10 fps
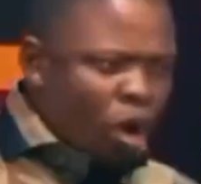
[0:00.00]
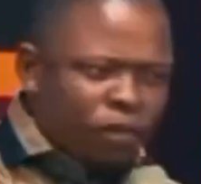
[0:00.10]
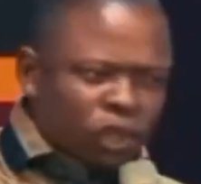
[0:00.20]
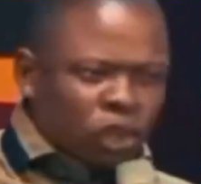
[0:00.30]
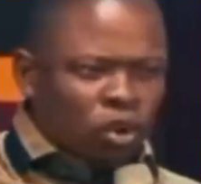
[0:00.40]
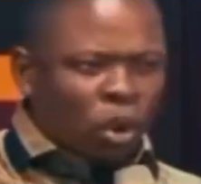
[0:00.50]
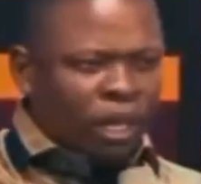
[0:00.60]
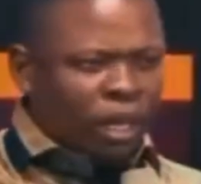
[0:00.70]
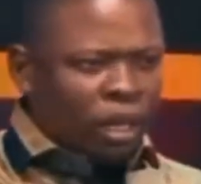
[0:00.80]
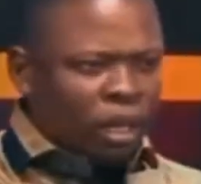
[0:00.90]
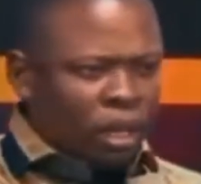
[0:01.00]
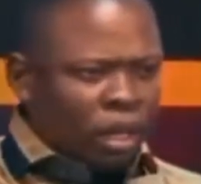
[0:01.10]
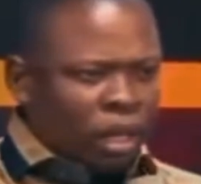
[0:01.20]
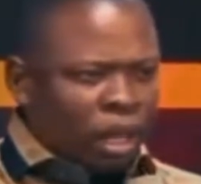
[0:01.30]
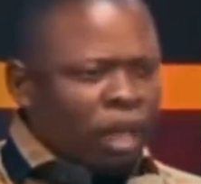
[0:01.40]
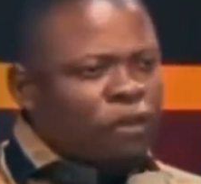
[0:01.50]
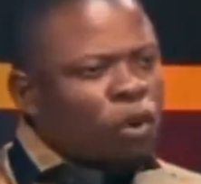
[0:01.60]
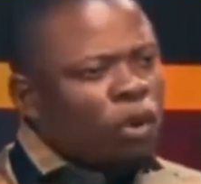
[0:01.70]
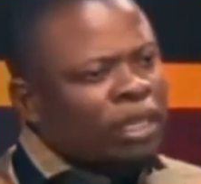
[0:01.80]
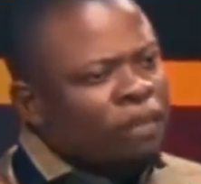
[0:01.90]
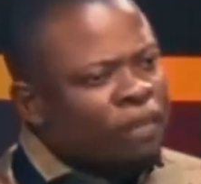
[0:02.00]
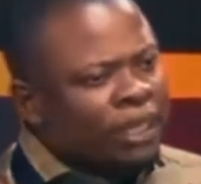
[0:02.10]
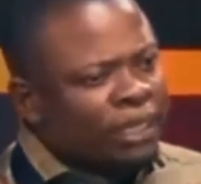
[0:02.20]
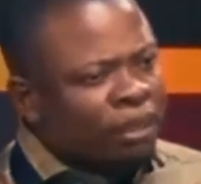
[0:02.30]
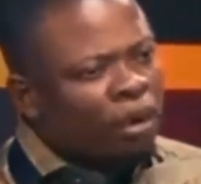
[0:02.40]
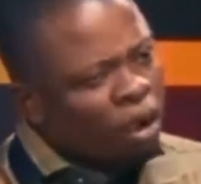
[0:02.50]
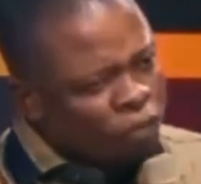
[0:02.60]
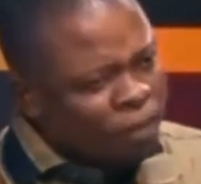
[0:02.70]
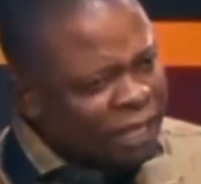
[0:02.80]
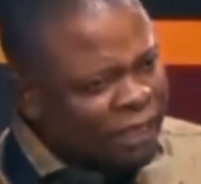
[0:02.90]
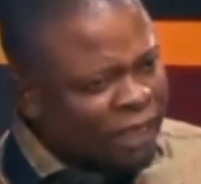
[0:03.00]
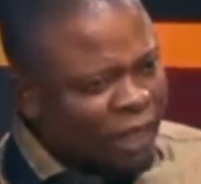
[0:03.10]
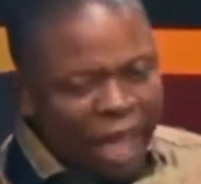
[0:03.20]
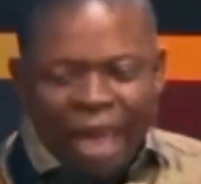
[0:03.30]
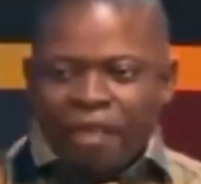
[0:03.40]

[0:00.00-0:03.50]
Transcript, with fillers: of his glory if you are not a vessel of mercy.